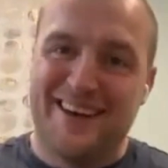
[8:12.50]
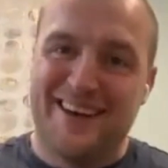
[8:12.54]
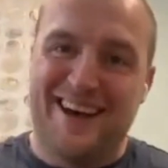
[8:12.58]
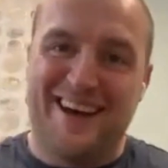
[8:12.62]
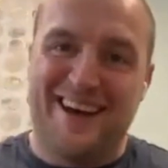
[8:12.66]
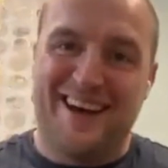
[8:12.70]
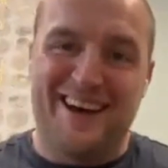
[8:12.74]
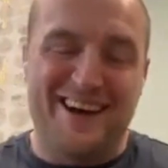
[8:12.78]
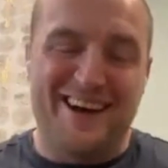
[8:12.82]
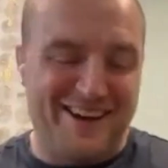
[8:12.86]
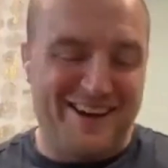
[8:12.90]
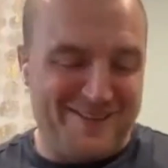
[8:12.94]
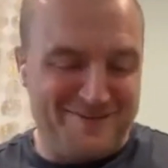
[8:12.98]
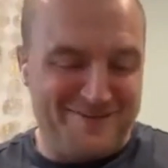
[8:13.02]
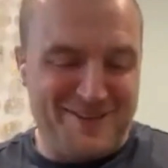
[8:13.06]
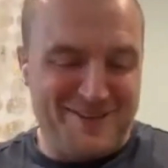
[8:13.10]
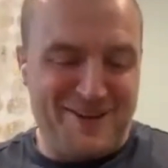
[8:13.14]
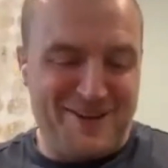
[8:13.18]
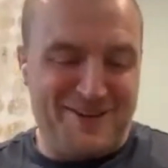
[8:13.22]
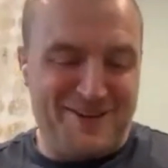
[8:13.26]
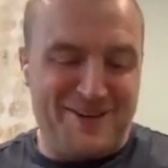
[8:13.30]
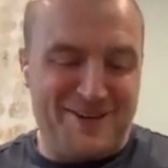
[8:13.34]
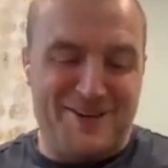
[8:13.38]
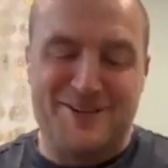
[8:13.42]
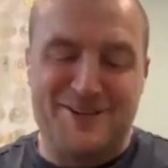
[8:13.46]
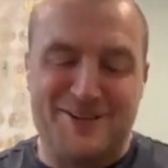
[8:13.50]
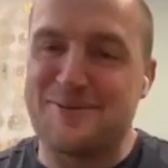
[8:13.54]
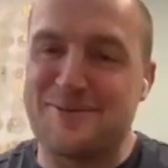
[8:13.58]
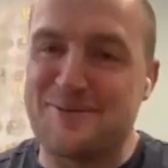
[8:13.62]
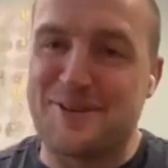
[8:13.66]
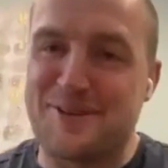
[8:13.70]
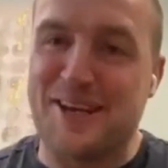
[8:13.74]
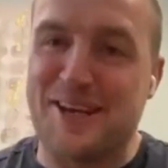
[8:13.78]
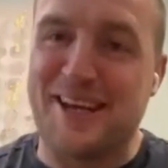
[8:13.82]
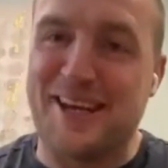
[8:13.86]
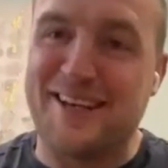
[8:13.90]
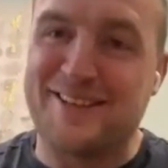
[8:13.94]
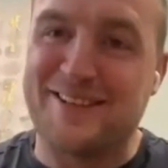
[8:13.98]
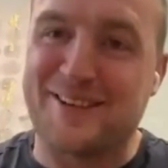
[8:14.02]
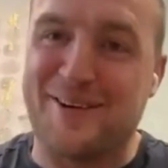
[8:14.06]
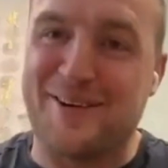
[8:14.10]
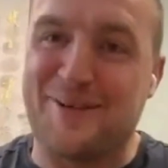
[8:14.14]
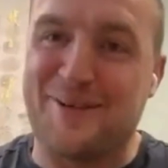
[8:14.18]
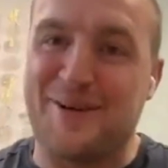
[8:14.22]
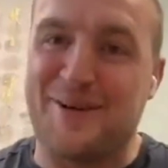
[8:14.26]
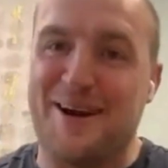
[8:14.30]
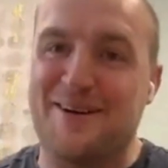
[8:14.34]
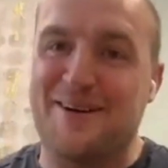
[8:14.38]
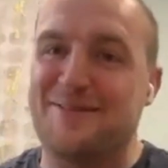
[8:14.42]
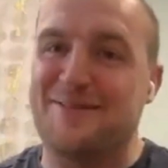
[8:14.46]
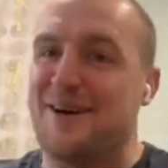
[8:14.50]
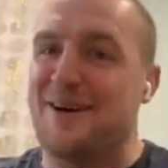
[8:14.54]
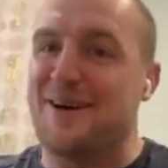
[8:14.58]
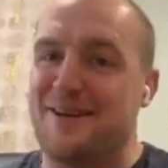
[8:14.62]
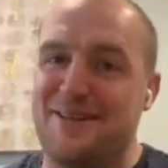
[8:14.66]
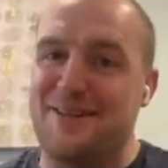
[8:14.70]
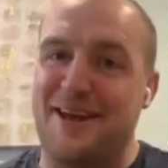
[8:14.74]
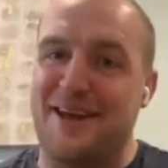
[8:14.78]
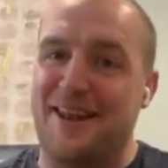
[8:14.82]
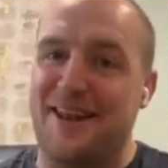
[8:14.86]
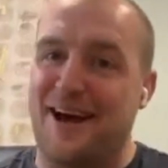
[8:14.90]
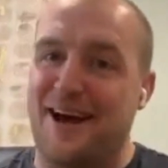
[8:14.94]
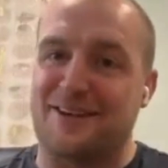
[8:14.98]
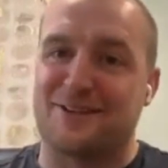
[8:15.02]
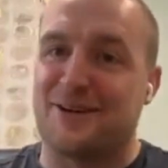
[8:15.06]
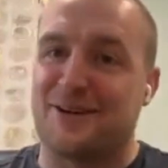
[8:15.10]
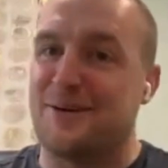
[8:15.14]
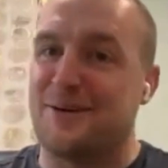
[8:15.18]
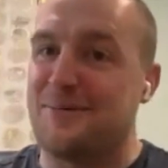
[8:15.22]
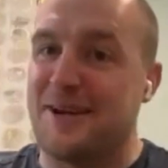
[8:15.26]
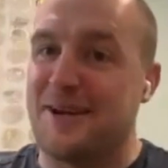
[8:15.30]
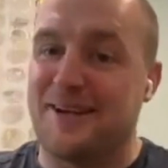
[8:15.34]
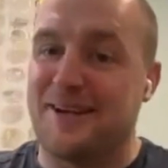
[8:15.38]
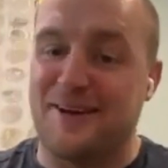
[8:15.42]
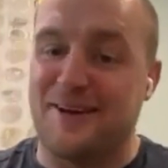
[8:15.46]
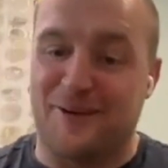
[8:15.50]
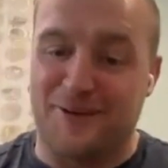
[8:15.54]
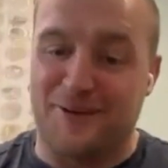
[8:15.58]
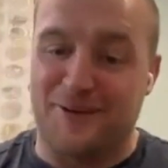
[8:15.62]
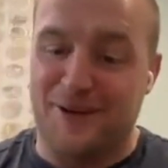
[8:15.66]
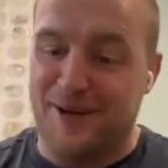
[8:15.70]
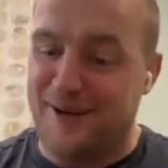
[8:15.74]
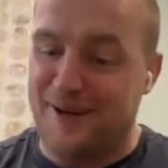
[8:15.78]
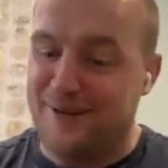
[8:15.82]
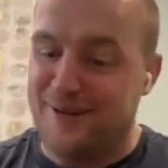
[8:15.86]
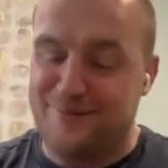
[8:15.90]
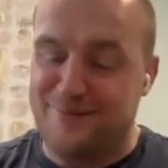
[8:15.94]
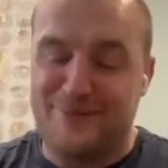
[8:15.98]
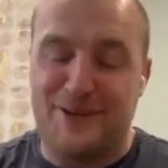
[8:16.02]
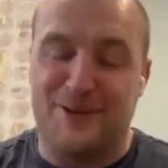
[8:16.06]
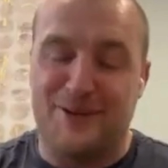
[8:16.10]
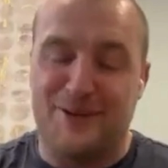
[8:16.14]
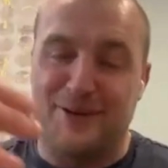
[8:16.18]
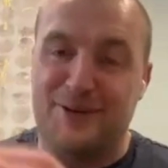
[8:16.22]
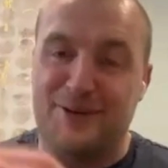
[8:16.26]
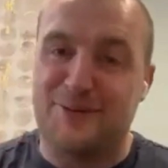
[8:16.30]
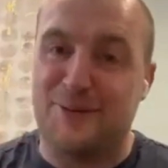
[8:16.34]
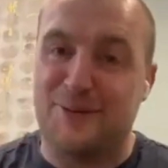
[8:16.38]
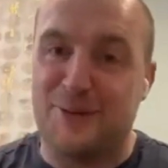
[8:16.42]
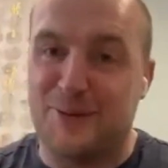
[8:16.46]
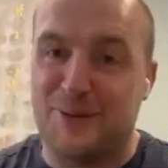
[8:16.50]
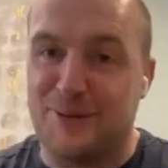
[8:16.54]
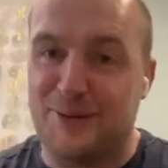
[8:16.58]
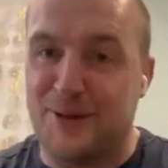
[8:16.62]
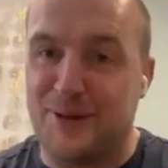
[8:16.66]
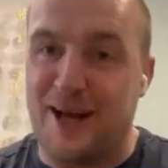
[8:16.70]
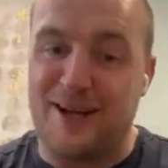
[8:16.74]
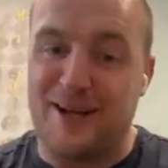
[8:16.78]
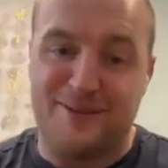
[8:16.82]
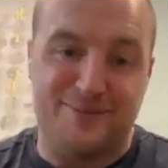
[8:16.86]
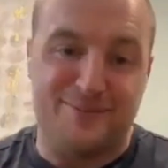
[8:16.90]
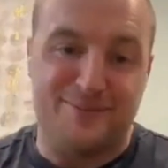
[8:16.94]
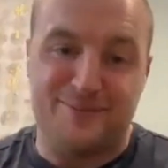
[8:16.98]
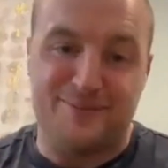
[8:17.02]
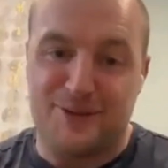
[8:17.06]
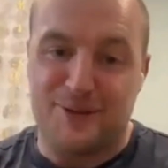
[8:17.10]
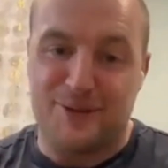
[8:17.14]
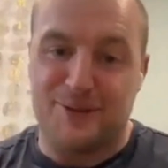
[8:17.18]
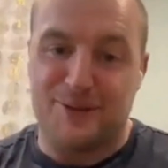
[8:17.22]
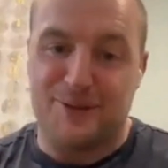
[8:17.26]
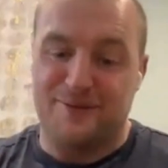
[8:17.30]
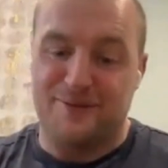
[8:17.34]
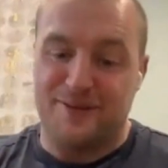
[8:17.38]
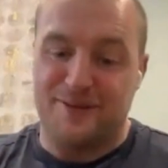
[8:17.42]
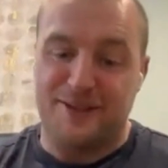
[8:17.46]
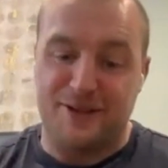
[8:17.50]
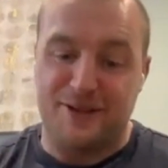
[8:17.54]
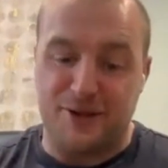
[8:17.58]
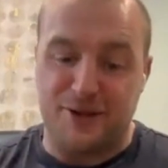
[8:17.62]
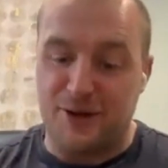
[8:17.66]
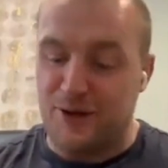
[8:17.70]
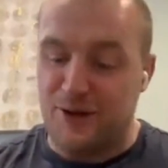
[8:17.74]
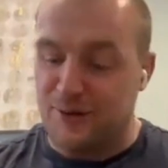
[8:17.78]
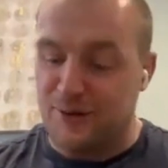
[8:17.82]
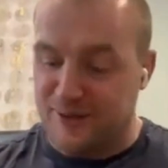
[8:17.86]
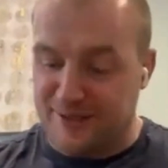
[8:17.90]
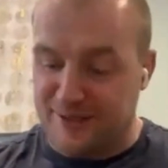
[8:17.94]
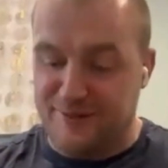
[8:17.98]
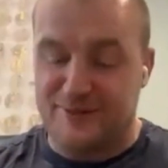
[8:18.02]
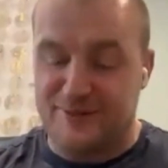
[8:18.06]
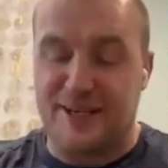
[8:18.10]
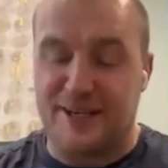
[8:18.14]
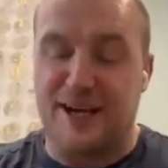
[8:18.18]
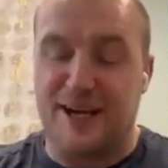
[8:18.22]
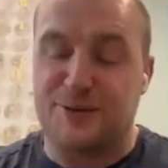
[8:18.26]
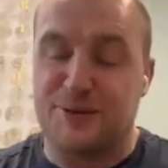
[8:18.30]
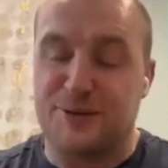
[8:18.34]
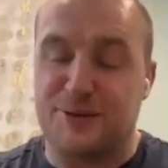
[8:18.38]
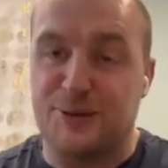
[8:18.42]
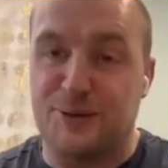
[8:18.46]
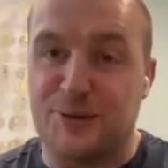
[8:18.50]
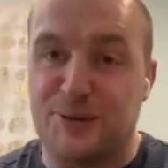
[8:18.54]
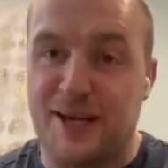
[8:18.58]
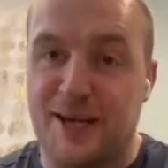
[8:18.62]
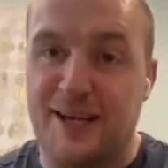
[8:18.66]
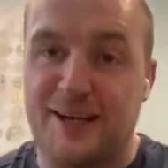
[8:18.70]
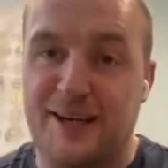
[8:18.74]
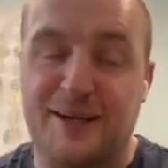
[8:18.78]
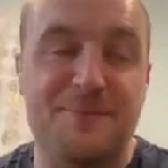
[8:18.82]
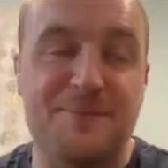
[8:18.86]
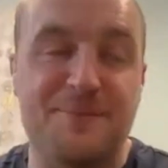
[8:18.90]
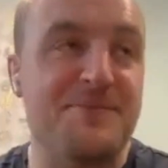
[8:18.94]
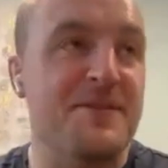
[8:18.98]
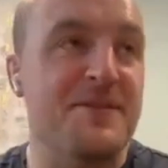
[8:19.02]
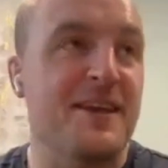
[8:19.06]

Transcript: some jeans or whatever, and then I'd come in on if we were like doing a video in casual gear,